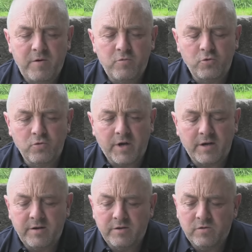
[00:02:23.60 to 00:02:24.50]
you do
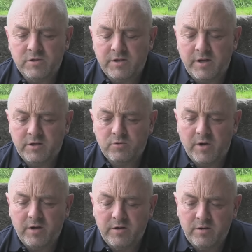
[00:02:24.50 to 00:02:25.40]
get into a stage
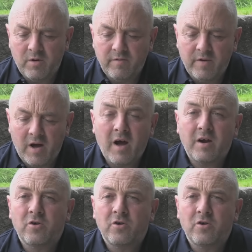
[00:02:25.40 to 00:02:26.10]
where you have hard